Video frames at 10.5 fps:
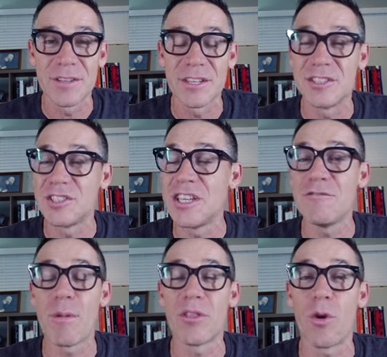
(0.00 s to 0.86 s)

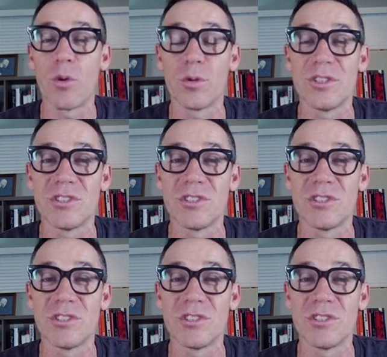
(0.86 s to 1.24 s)
conceived by the Holy